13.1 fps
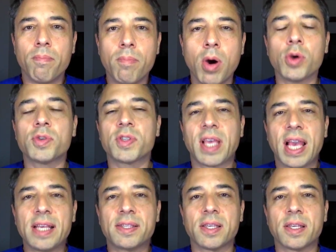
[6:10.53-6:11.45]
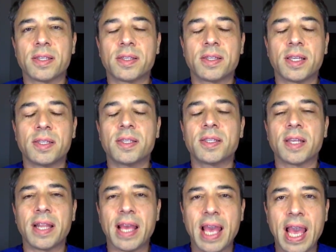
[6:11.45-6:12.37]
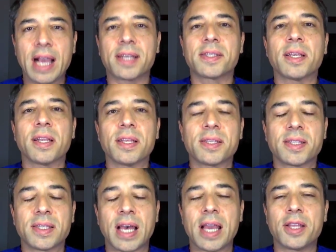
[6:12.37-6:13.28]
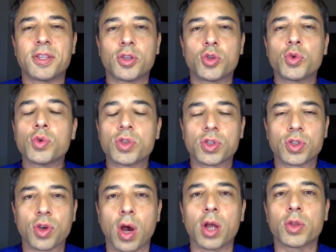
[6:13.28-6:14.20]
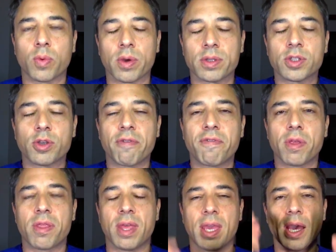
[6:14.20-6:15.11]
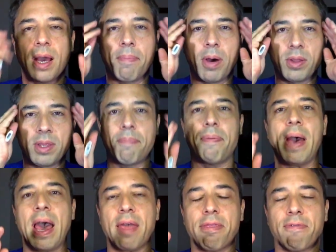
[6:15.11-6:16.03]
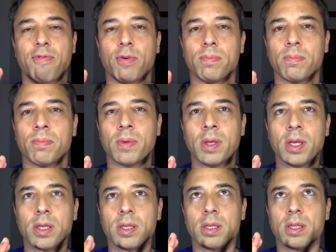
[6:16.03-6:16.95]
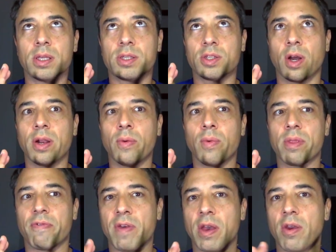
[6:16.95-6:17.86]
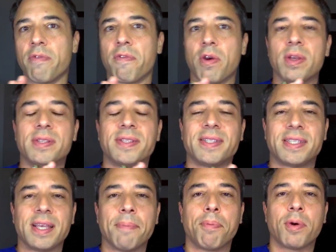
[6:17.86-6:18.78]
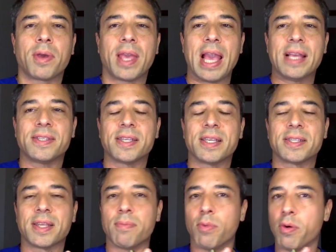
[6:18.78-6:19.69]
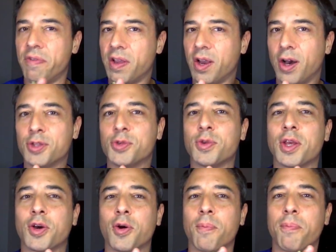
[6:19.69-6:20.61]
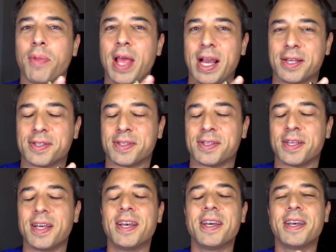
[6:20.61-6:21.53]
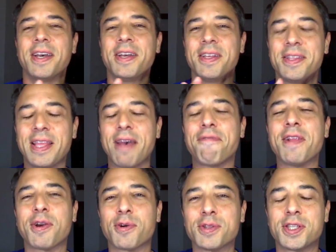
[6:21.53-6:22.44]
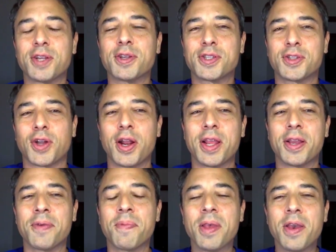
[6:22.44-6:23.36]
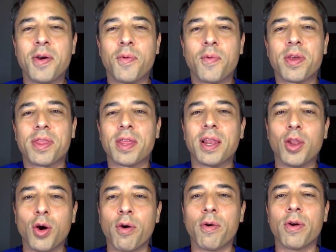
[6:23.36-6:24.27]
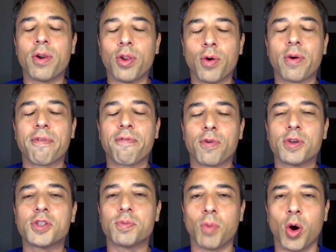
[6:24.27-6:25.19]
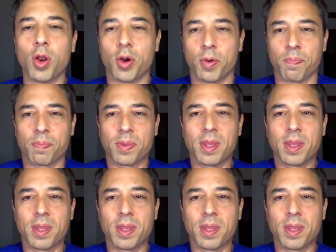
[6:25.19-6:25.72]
most cases, this is an excellent site to start with. So if you're thinking about the path from starting with very, very simple cases and moving on to the complex, definitely consider starting with the lower first molar.